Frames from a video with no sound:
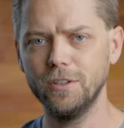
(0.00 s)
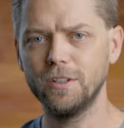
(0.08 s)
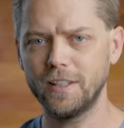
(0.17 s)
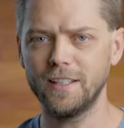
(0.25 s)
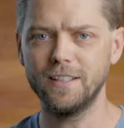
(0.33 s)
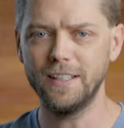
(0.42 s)
good
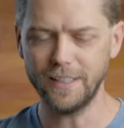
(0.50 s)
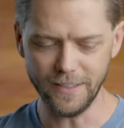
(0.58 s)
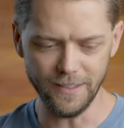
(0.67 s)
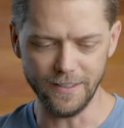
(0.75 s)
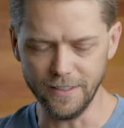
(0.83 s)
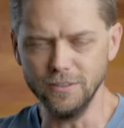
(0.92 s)
looking like
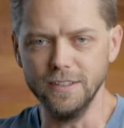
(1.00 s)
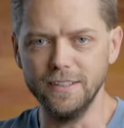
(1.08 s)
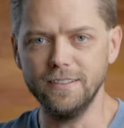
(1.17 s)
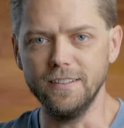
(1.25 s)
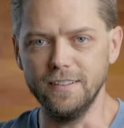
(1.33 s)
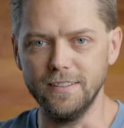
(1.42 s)
it, the
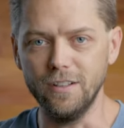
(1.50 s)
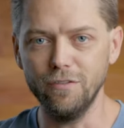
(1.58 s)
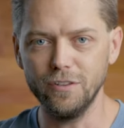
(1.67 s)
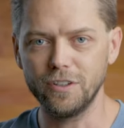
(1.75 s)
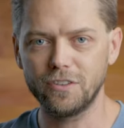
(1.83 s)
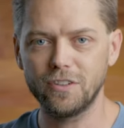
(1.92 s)
lens
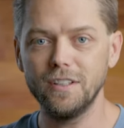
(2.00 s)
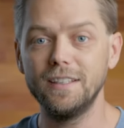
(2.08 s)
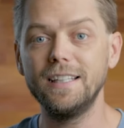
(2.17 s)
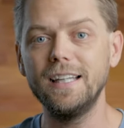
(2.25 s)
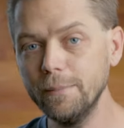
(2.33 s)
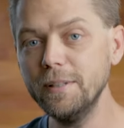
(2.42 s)
itself looks good.
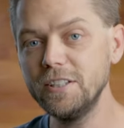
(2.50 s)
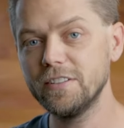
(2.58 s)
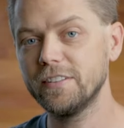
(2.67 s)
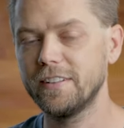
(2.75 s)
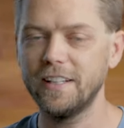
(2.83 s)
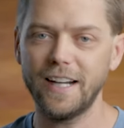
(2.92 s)
The
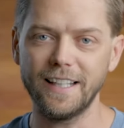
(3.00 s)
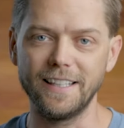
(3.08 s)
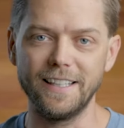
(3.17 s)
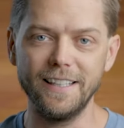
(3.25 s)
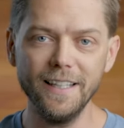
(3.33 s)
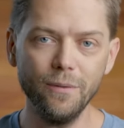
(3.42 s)
images that I
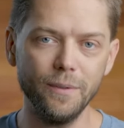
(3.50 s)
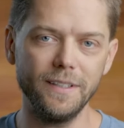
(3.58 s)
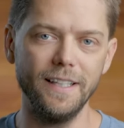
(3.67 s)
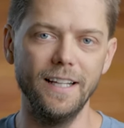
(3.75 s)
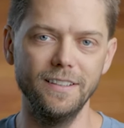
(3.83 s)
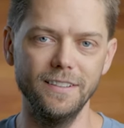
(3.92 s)
get
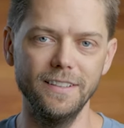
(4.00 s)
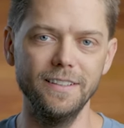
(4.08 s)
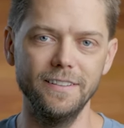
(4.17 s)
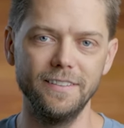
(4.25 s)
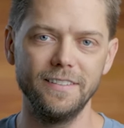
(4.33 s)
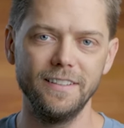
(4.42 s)
with that
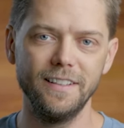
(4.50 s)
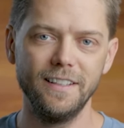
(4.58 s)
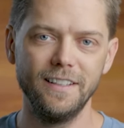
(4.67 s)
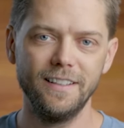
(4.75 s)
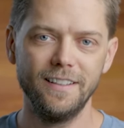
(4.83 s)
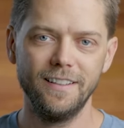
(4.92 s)
lens,
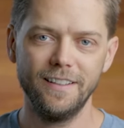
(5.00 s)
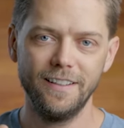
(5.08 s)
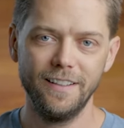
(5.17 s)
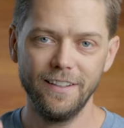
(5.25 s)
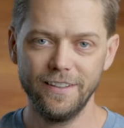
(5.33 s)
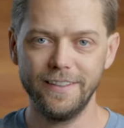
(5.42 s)

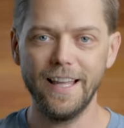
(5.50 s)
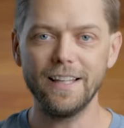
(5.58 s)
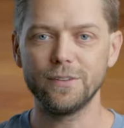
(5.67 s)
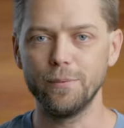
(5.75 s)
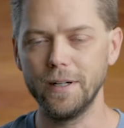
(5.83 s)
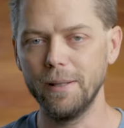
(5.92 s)

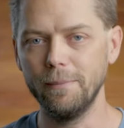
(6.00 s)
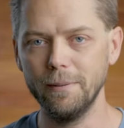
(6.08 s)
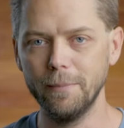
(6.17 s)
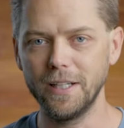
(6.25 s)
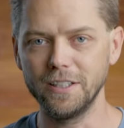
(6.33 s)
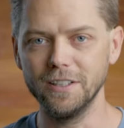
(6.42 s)
that's what I
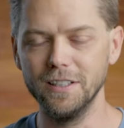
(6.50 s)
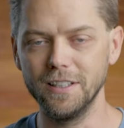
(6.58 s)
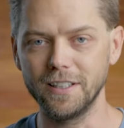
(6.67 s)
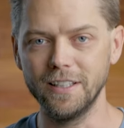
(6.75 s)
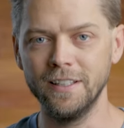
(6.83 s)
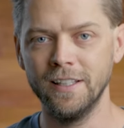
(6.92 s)
mean by good
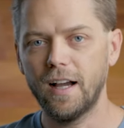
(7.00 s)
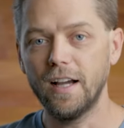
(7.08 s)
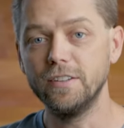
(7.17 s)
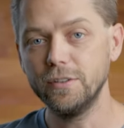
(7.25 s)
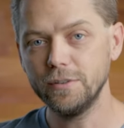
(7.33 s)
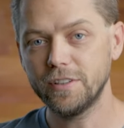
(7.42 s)
looking.
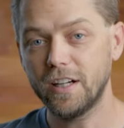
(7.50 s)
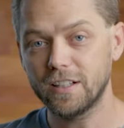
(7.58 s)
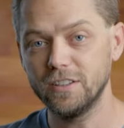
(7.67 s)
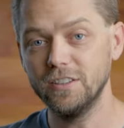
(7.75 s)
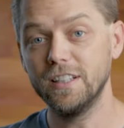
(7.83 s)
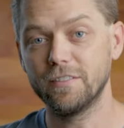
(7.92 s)
I do
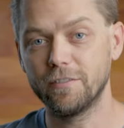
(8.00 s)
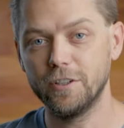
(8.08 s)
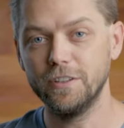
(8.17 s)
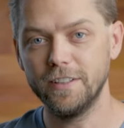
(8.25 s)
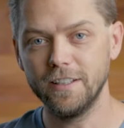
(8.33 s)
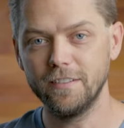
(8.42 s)
talk a lot of
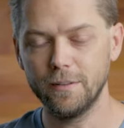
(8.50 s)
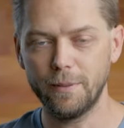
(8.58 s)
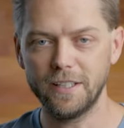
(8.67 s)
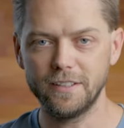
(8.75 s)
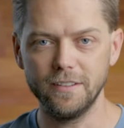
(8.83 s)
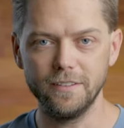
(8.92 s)
good things
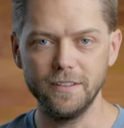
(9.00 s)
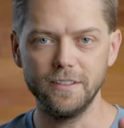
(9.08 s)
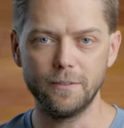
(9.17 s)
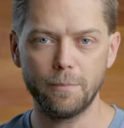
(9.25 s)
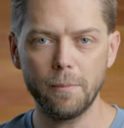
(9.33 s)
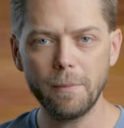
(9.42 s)
about this
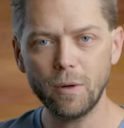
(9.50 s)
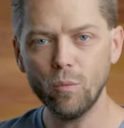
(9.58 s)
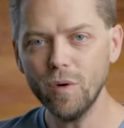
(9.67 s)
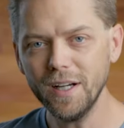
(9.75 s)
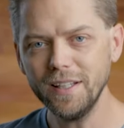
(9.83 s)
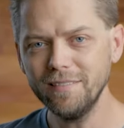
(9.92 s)
lens, but my
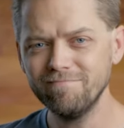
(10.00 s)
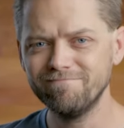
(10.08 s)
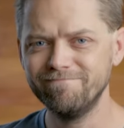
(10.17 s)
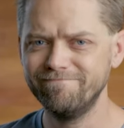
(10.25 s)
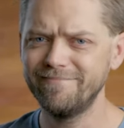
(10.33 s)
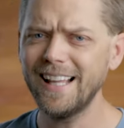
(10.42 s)
one
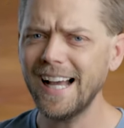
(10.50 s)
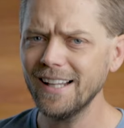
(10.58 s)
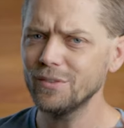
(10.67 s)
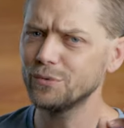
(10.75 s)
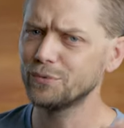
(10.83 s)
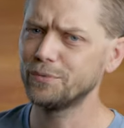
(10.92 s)

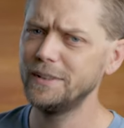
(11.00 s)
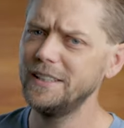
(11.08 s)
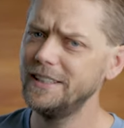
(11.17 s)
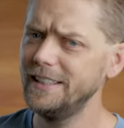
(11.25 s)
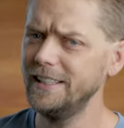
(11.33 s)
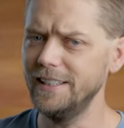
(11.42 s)
not
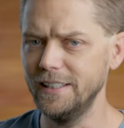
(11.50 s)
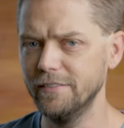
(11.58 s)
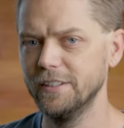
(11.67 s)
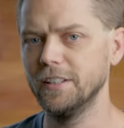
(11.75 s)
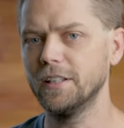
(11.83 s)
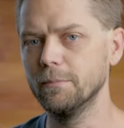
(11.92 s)
really
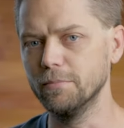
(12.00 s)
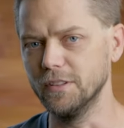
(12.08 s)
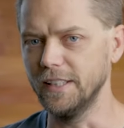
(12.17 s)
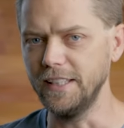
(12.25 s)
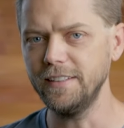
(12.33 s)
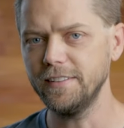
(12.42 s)
even
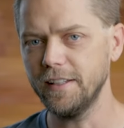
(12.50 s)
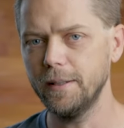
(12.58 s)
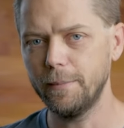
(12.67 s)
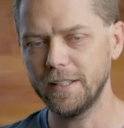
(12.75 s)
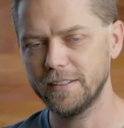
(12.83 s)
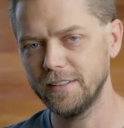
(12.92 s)
complaint
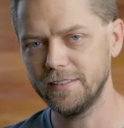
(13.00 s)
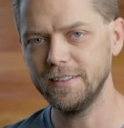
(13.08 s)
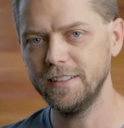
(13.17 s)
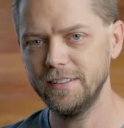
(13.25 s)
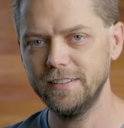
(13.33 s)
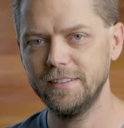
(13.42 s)
about this
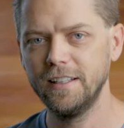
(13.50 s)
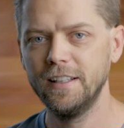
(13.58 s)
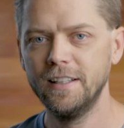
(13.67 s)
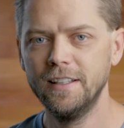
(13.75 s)
lens